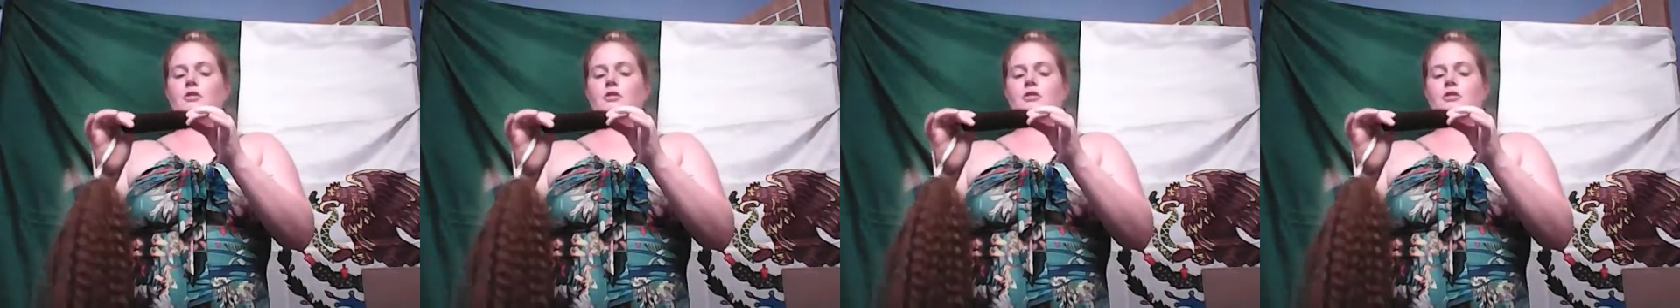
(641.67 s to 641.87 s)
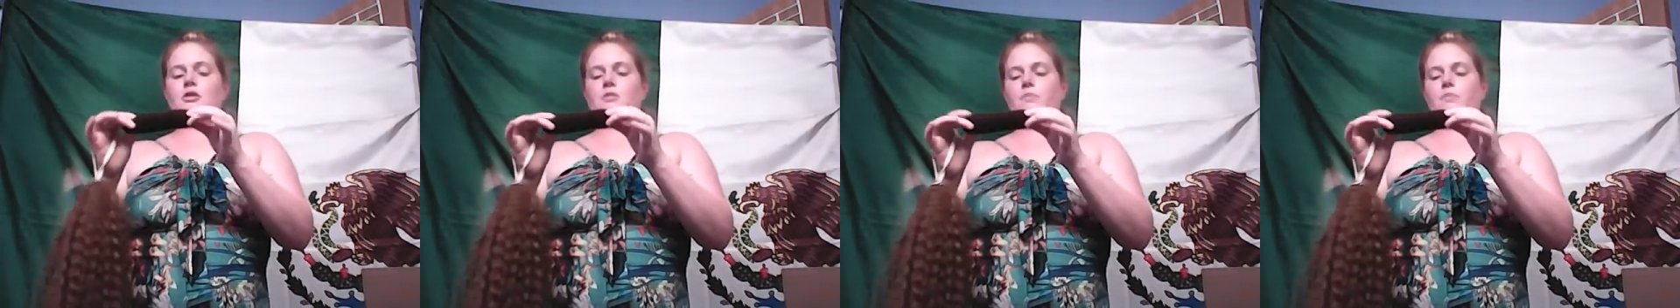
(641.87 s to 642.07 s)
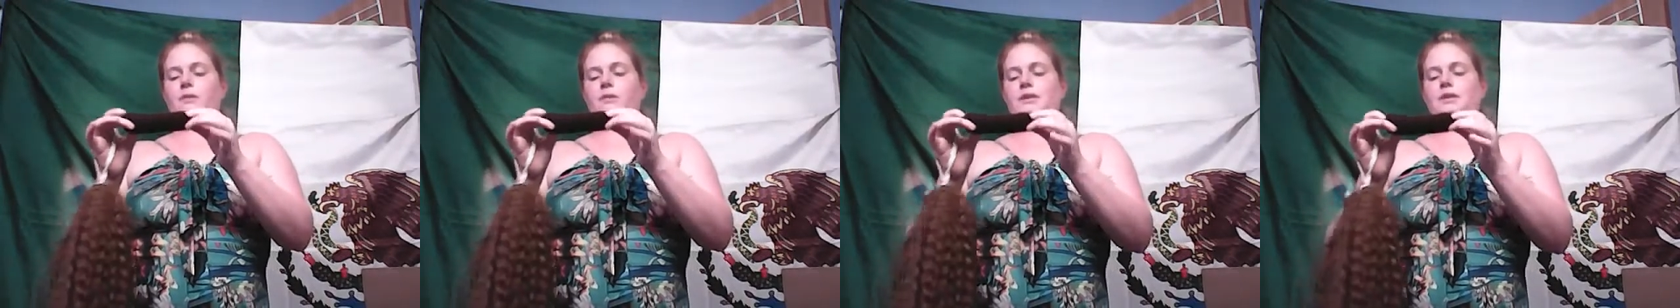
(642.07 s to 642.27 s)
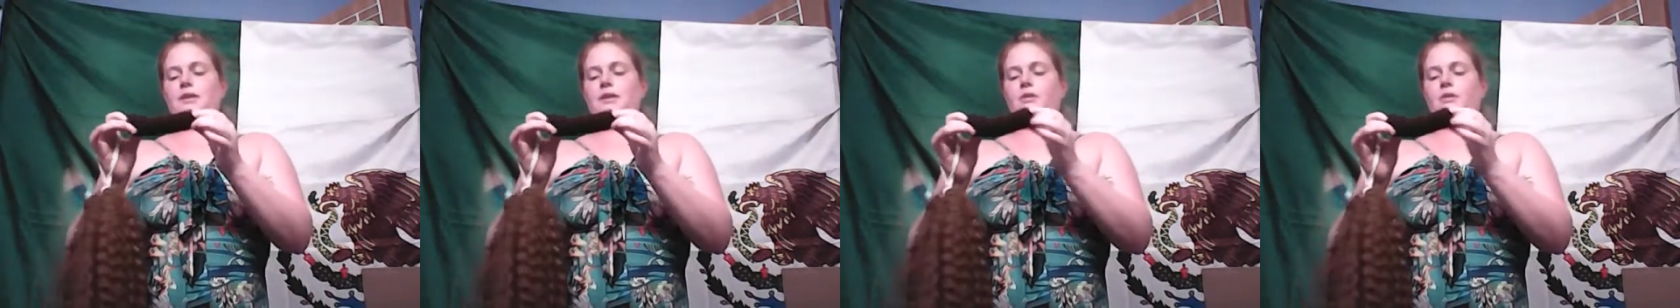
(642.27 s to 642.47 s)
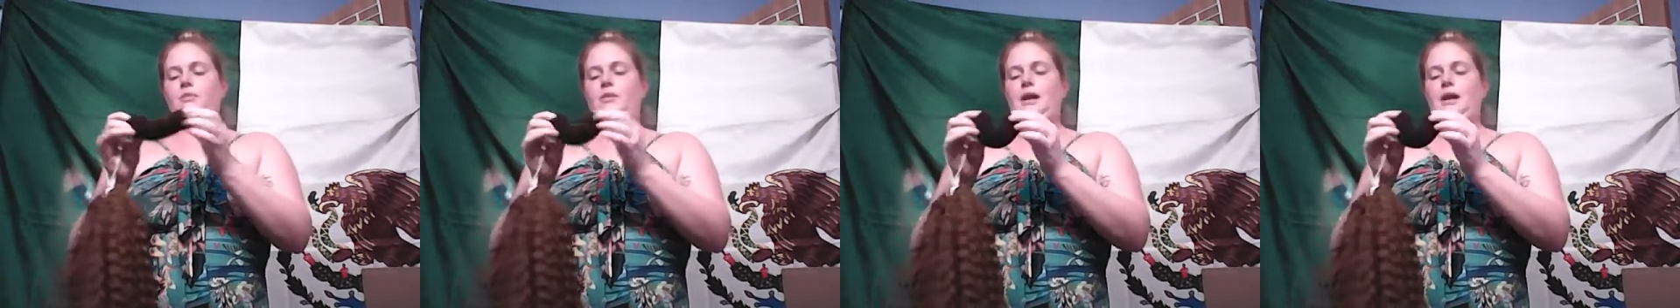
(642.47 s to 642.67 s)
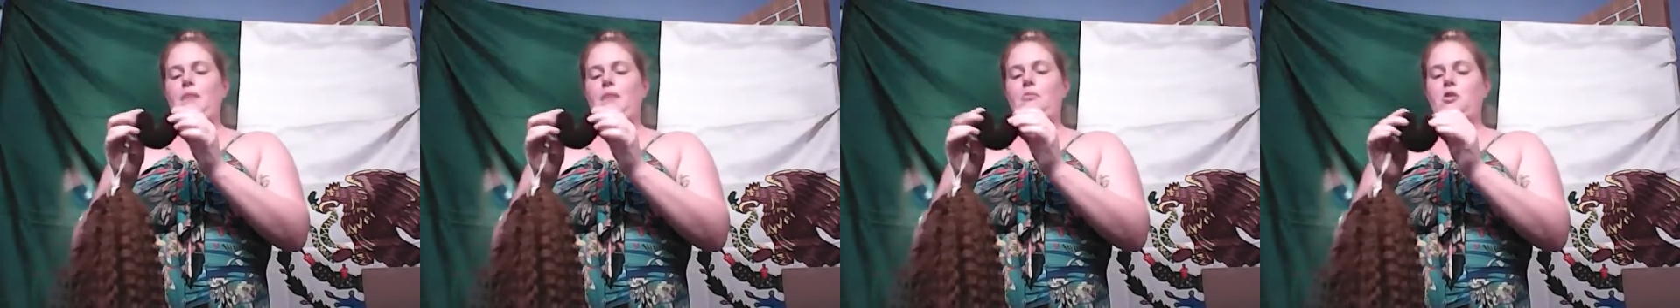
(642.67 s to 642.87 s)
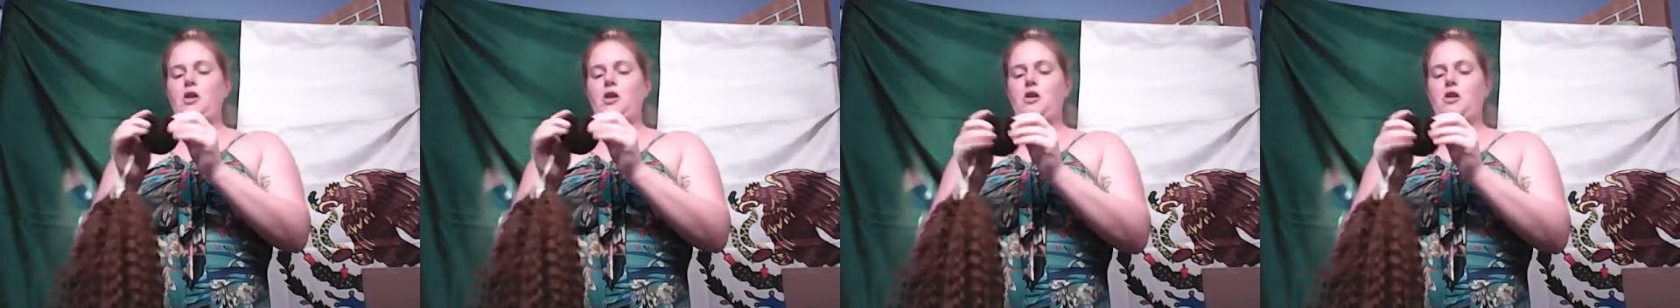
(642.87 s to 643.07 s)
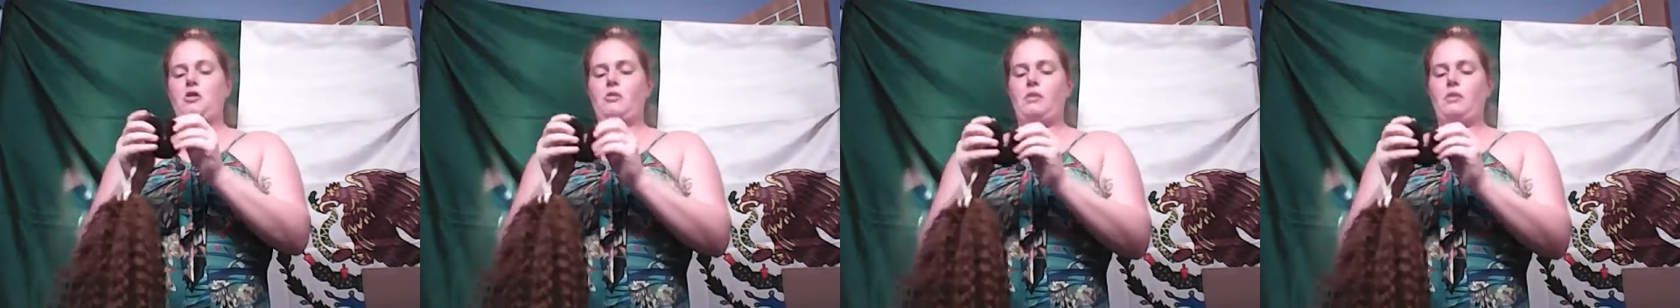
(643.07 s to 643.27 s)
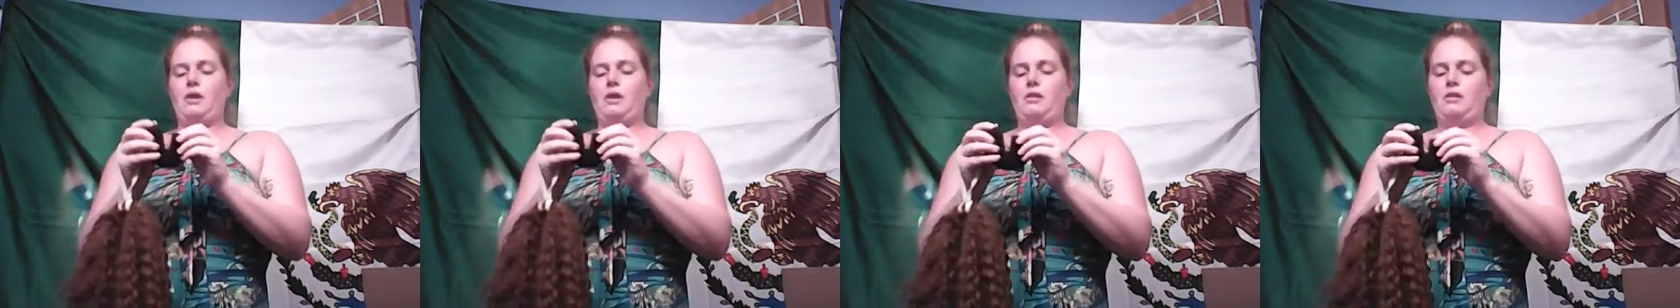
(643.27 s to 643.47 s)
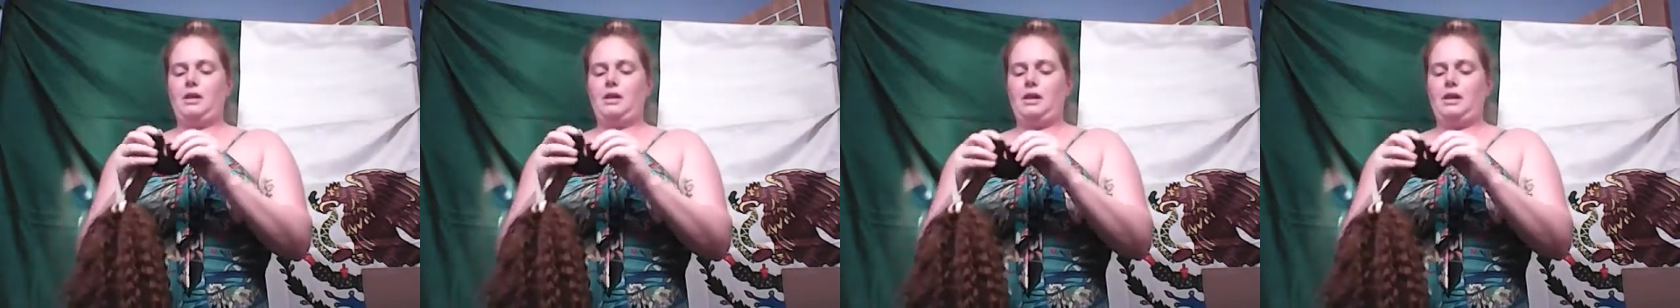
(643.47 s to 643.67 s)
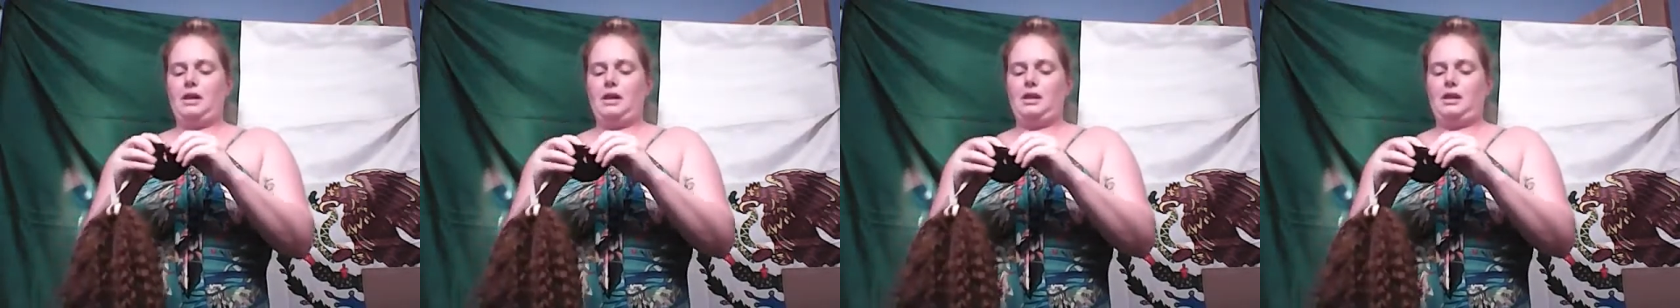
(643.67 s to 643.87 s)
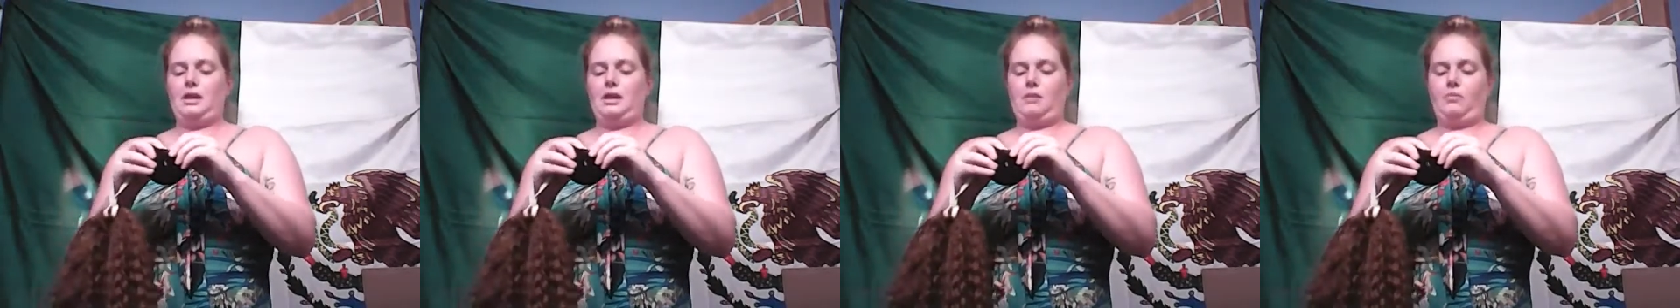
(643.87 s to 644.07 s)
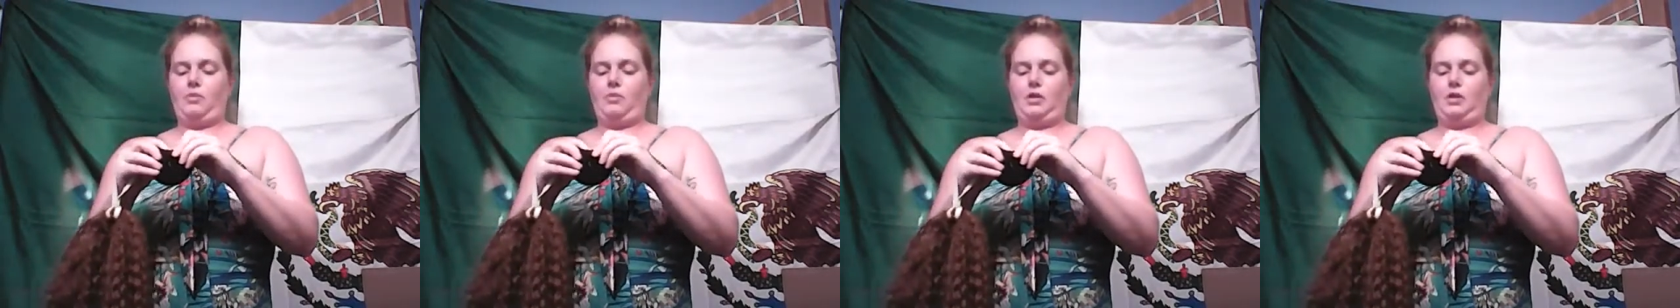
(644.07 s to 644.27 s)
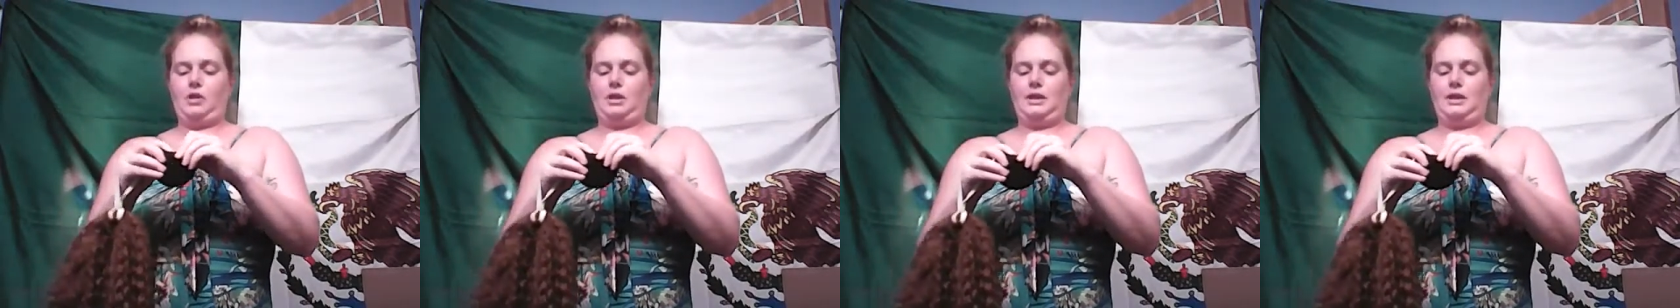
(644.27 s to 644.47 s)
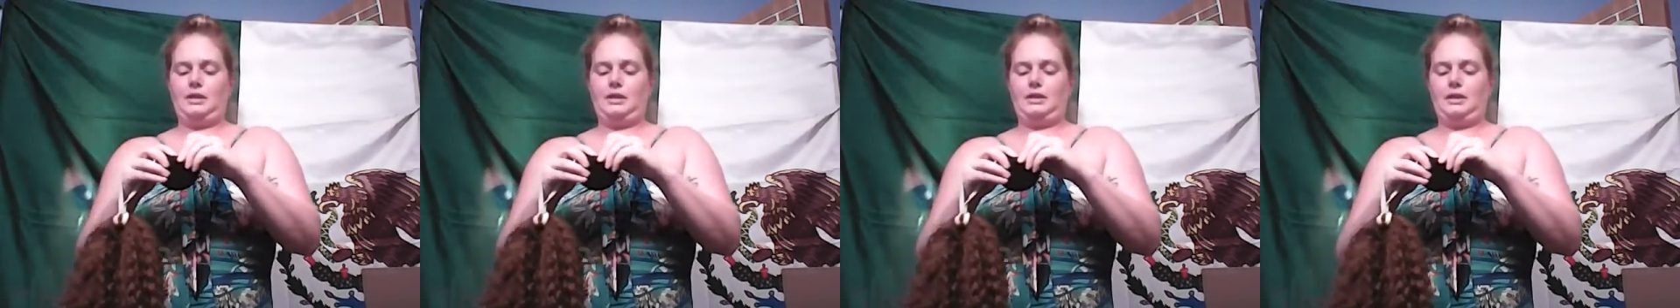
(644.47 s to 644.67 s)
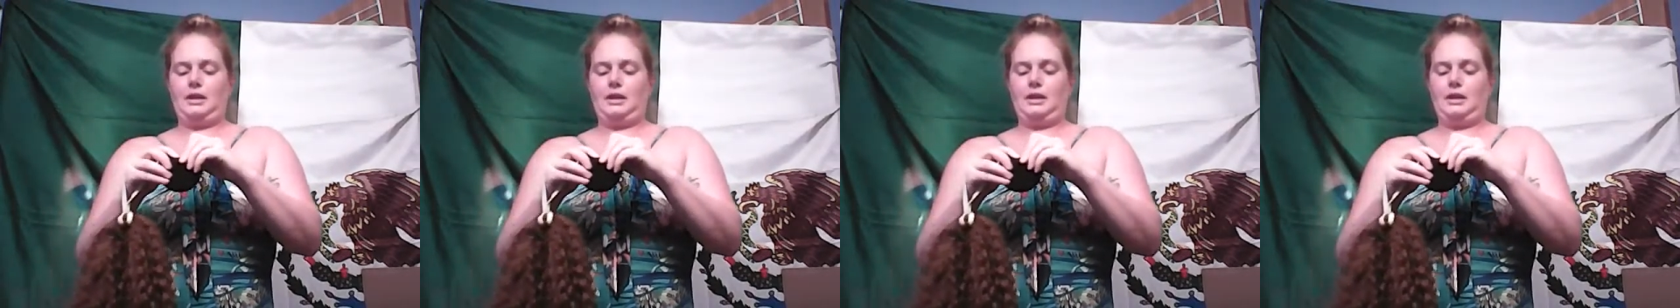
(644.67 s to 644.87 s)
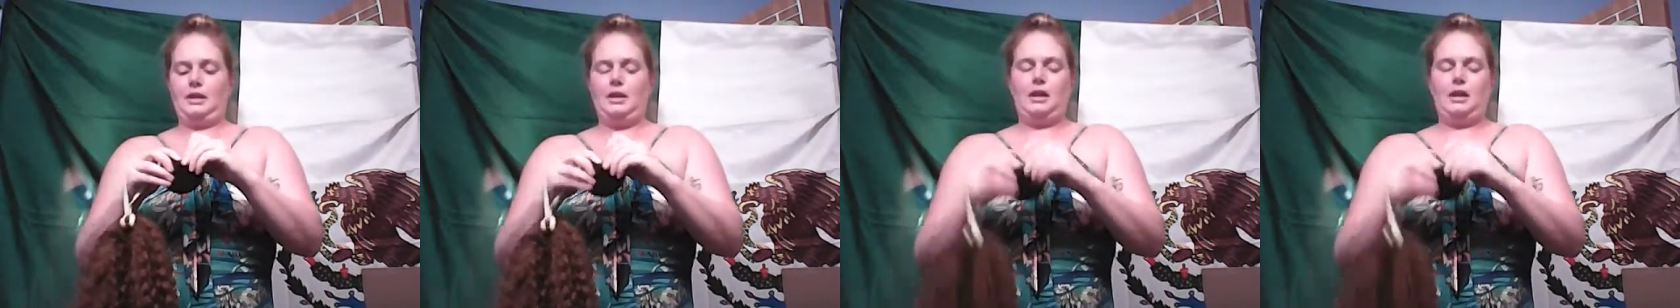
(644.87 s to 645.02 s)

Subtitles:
just basically wrap your hair around it and then put this in.